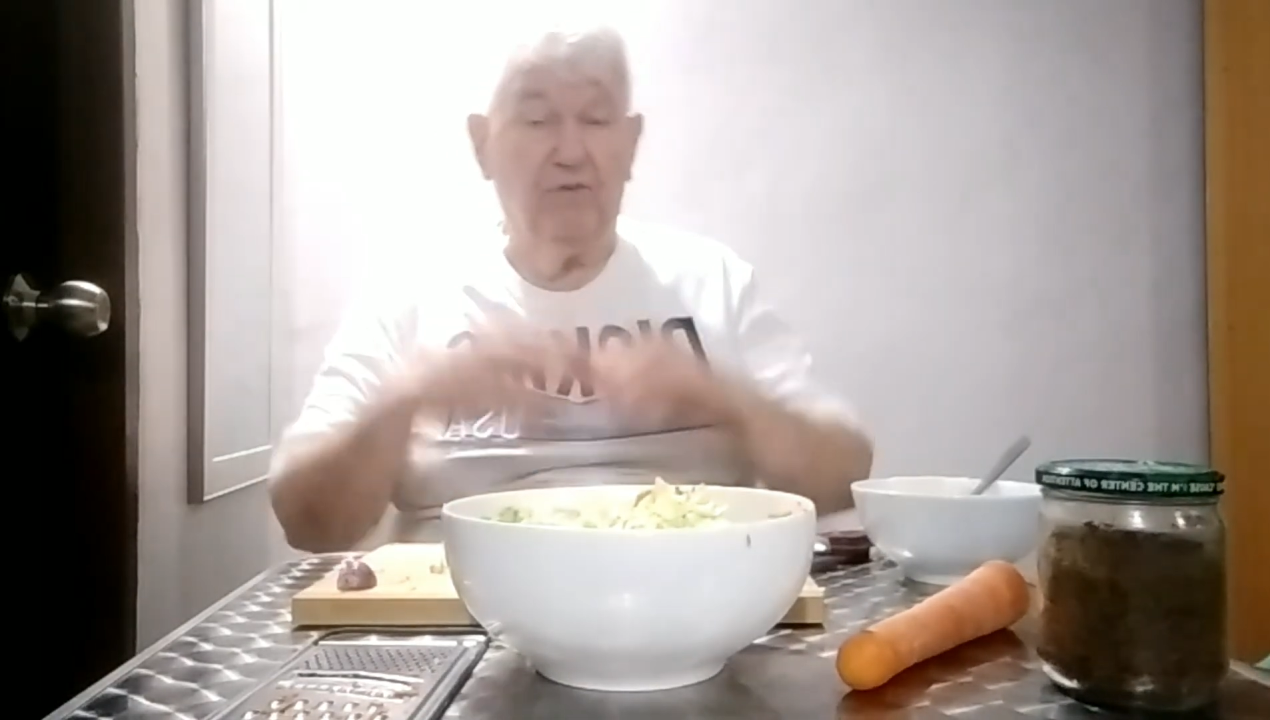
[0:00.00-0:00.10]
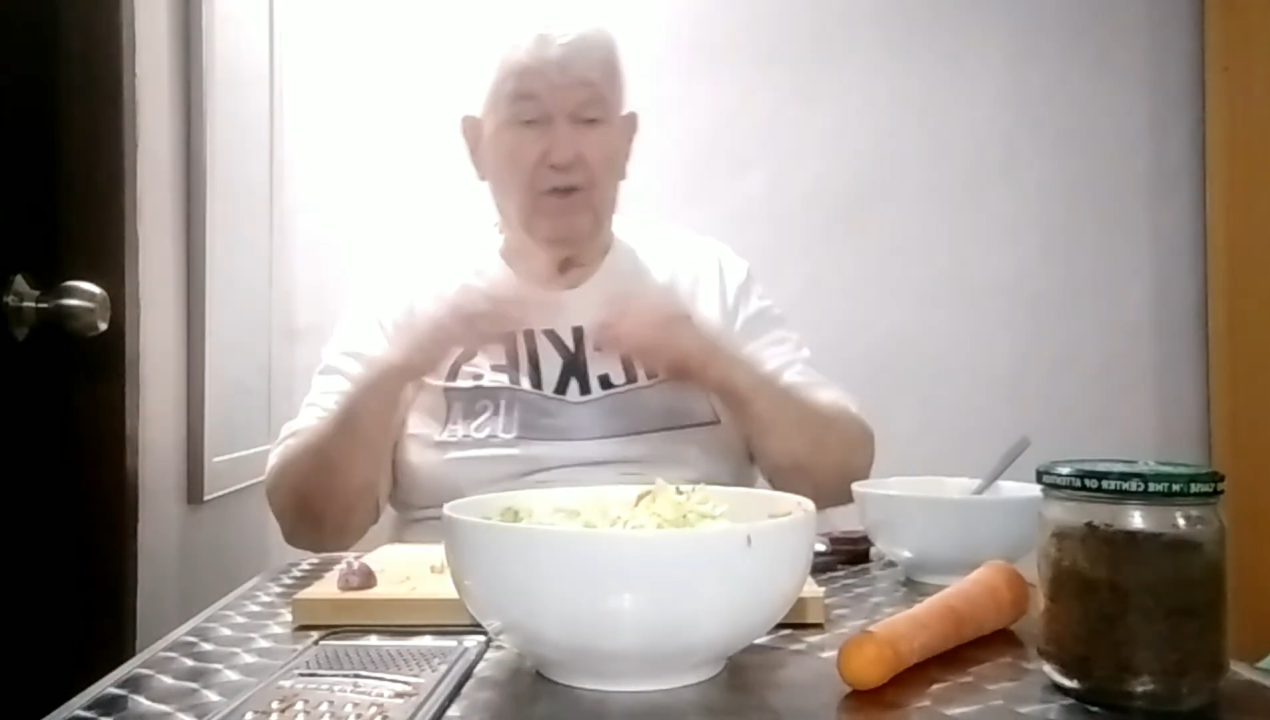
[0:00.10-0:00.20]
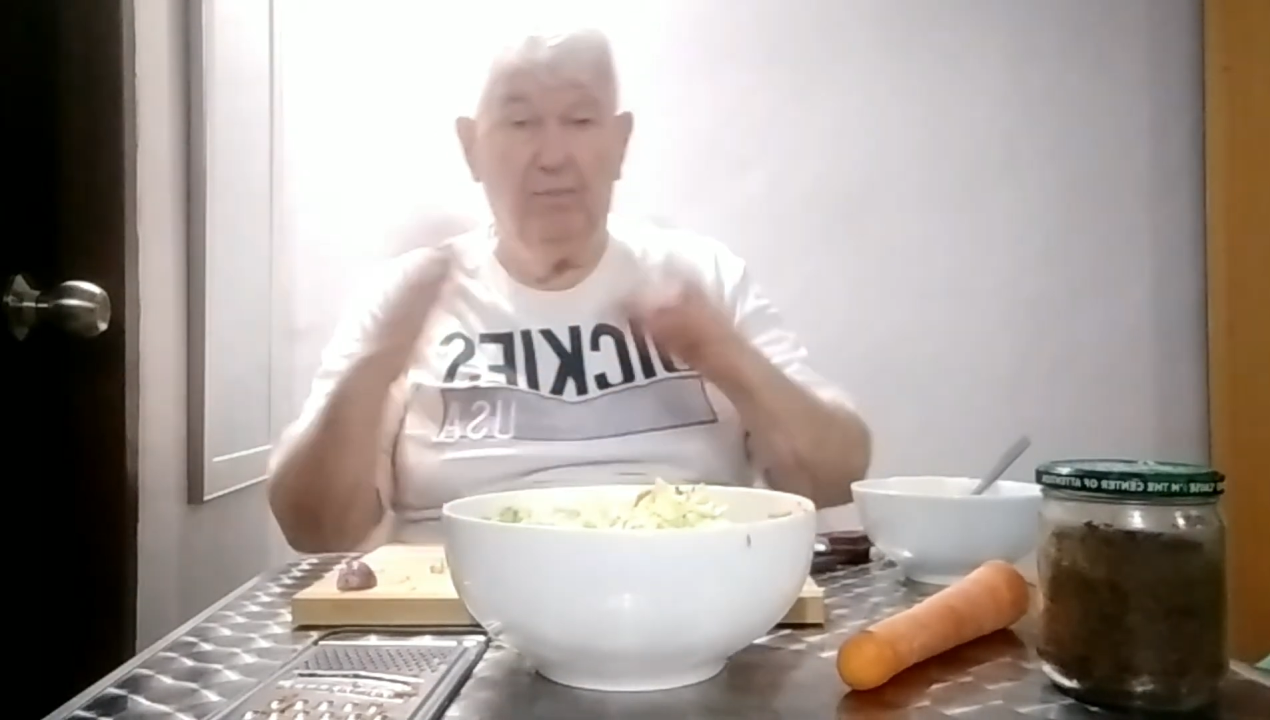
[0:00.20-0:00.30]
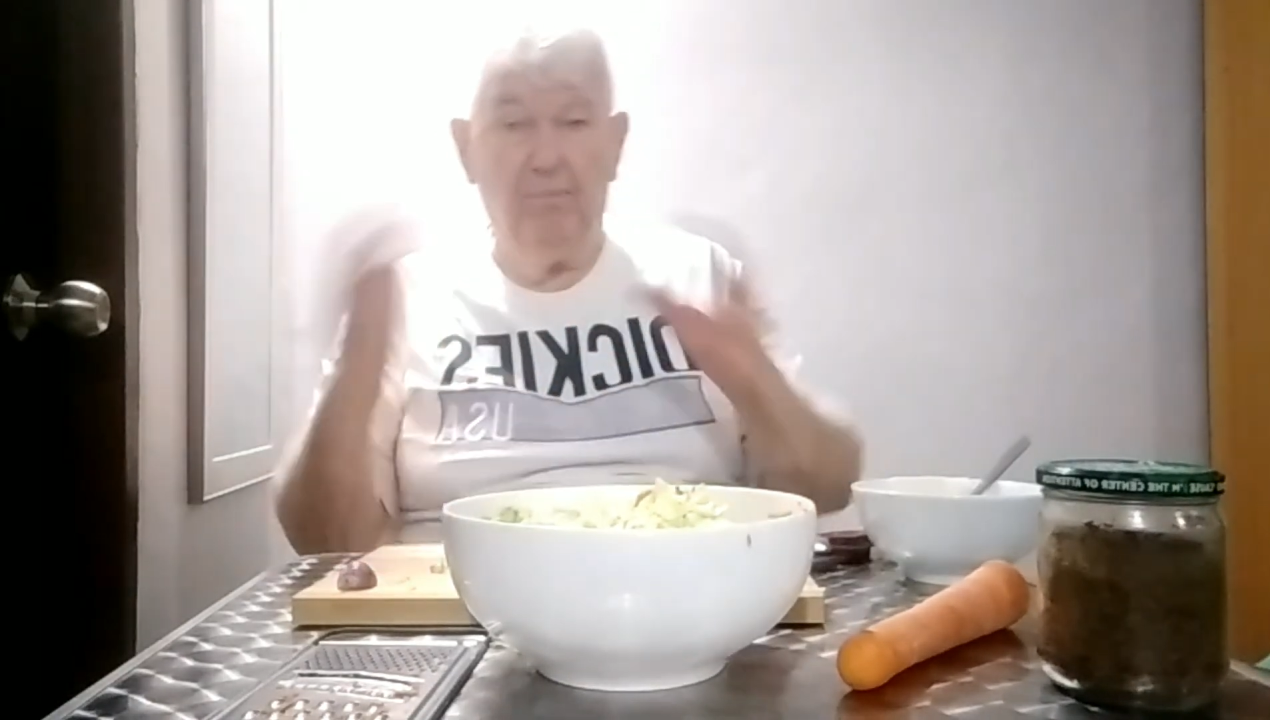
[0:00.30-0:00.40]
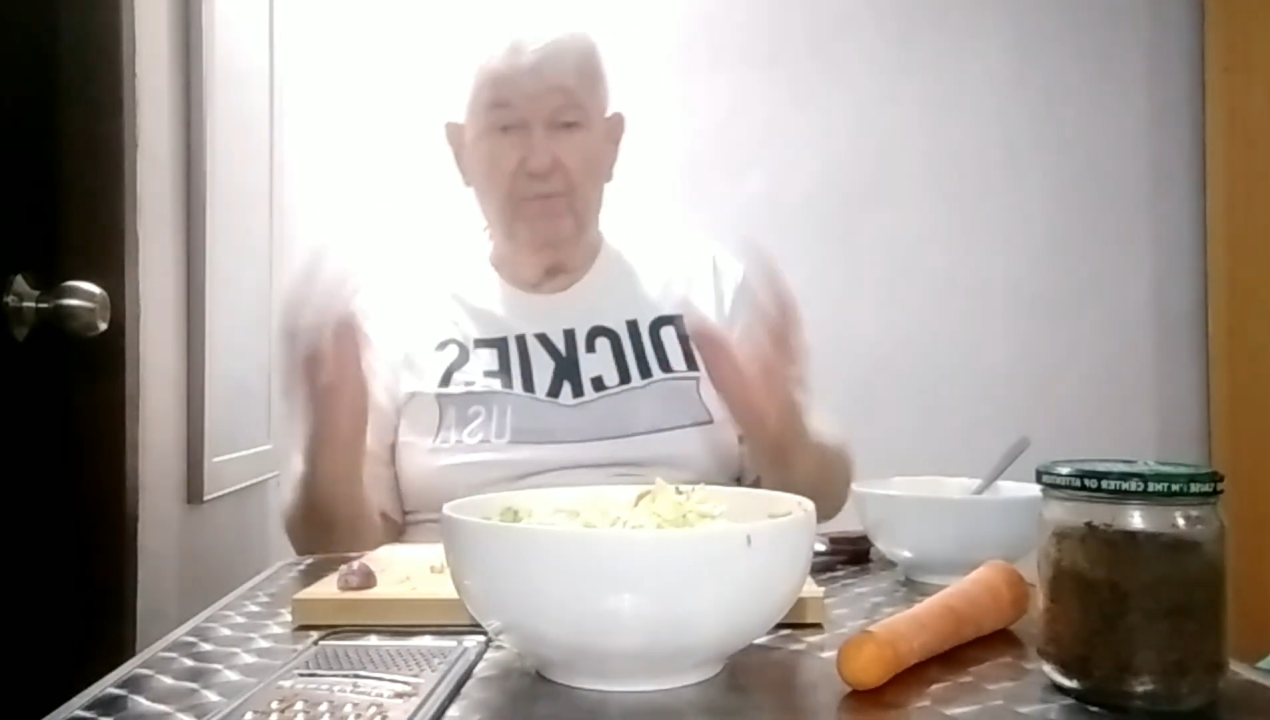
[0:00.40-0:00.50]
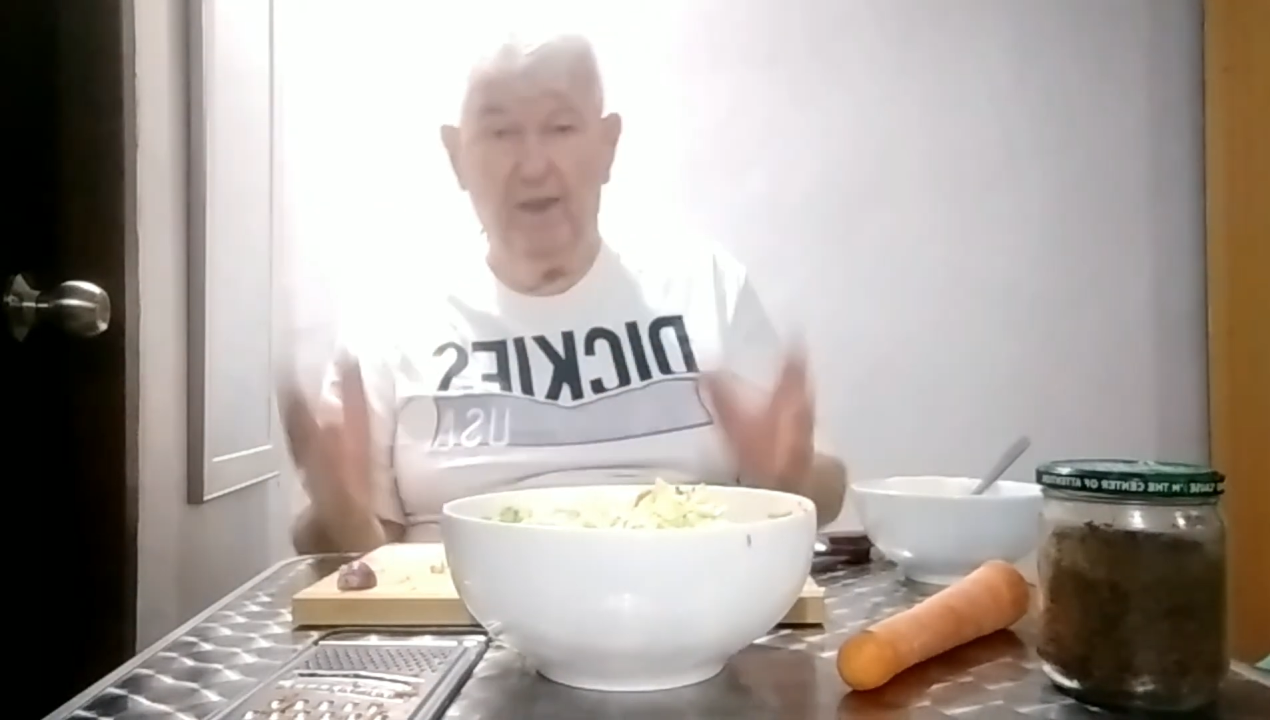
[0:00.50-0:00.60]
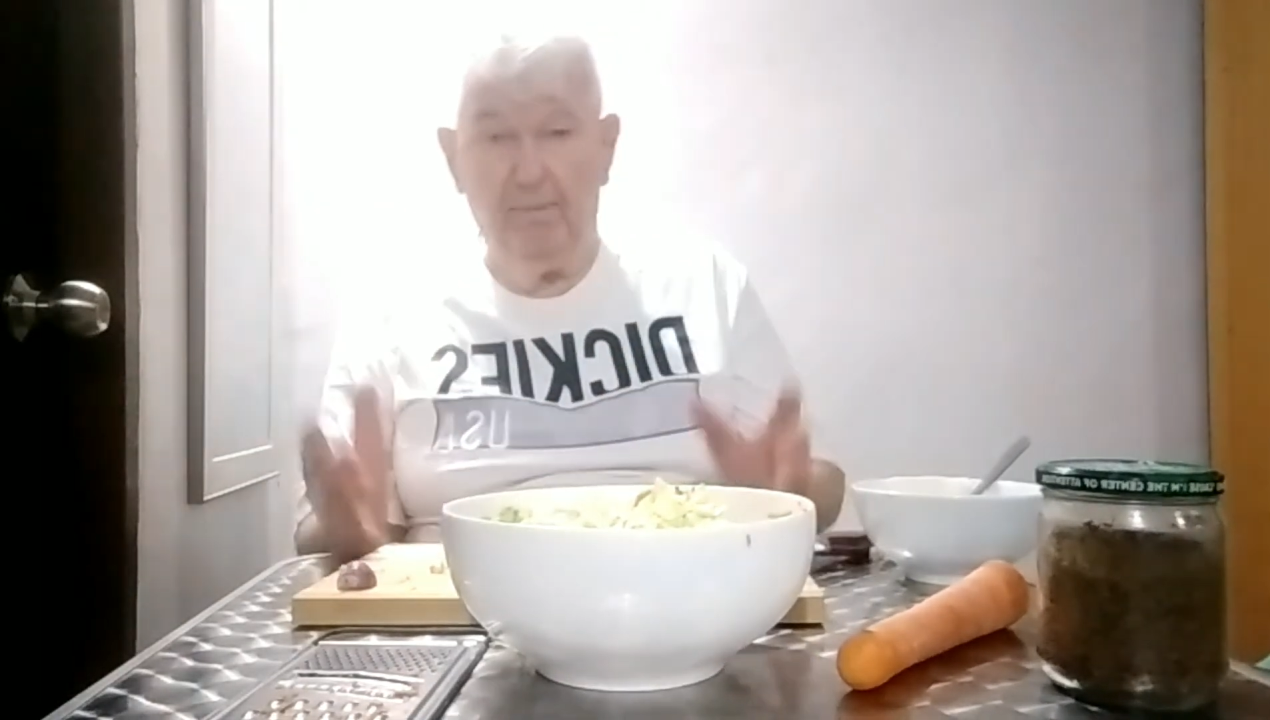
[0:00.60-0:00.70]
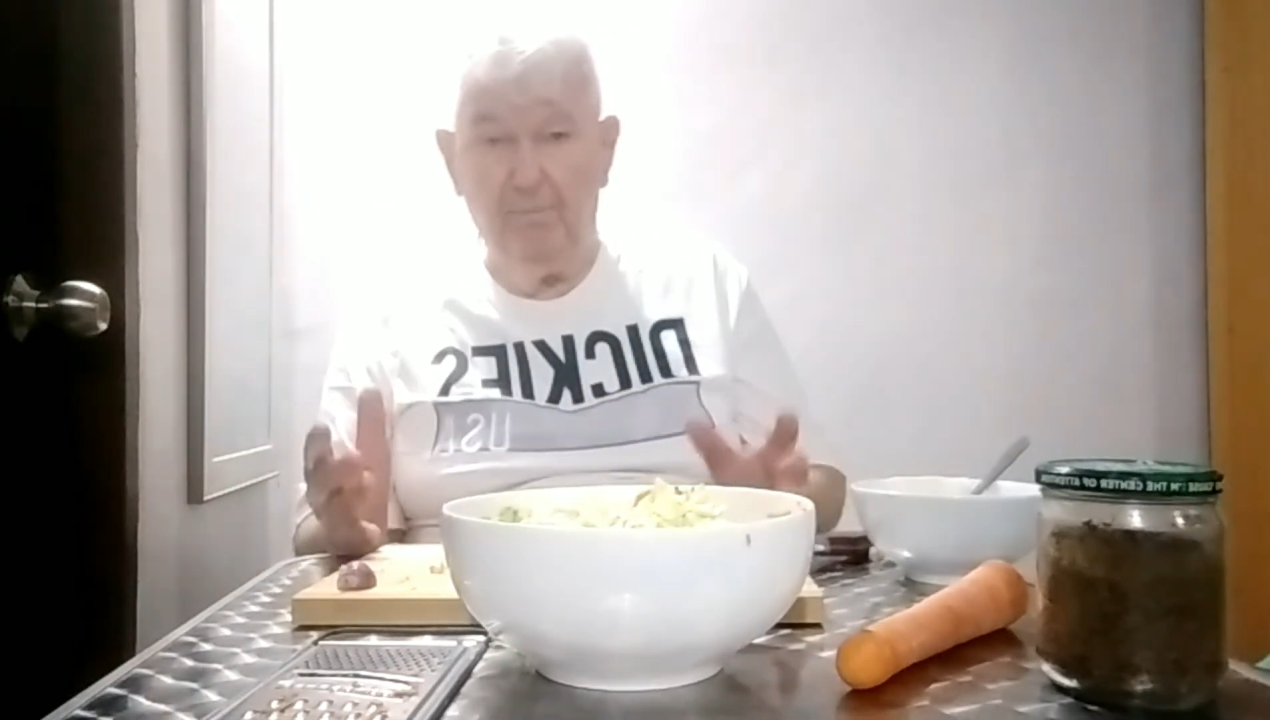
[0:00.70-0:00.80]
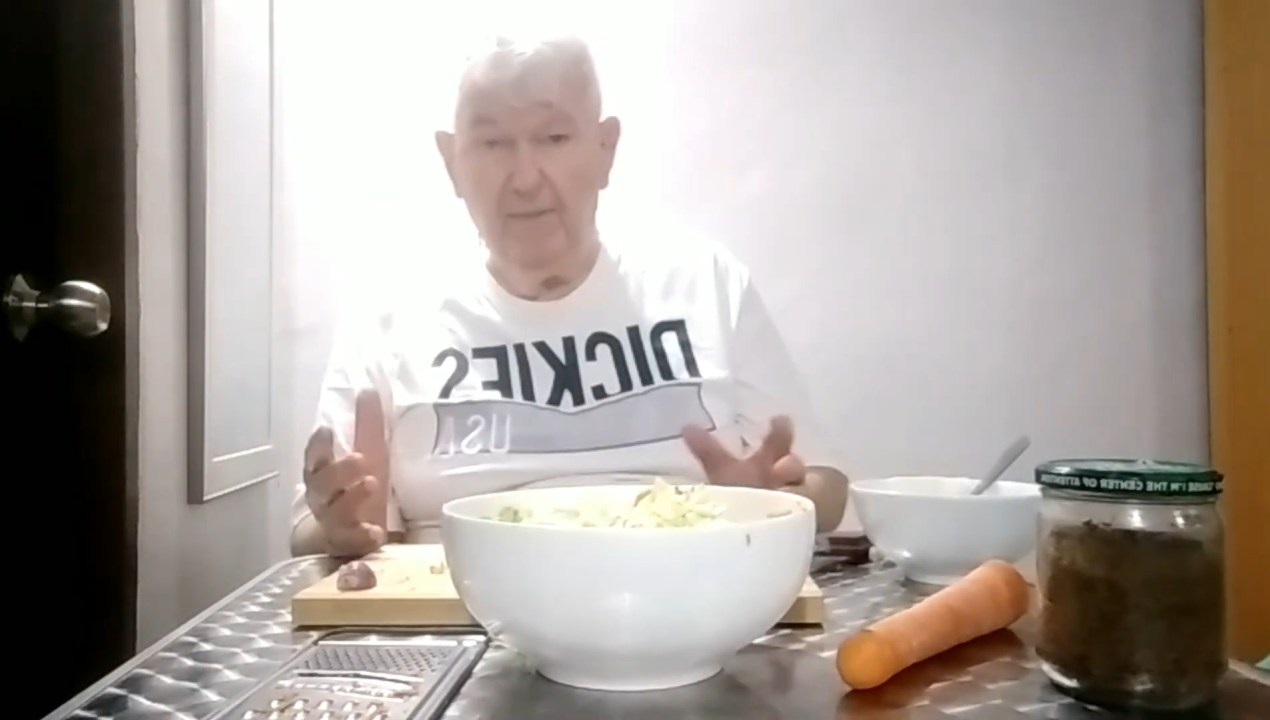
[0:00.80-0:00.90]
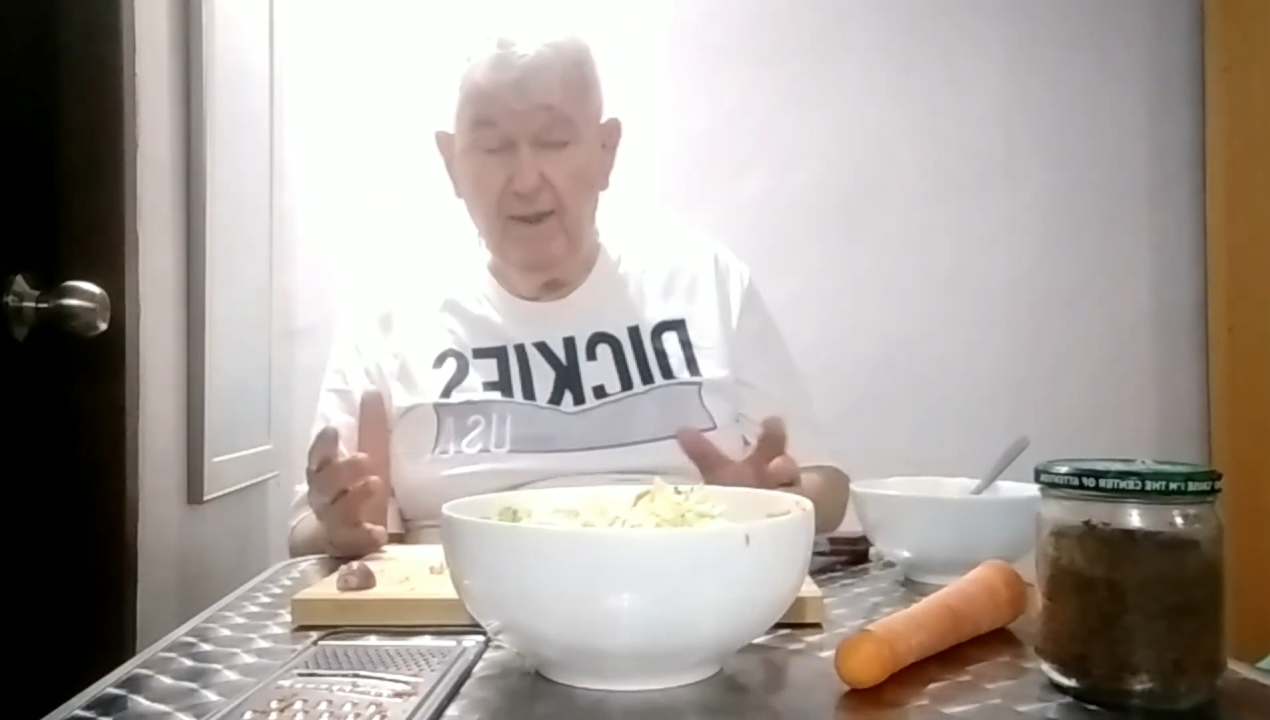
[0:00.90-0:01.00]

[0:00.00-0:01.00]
for the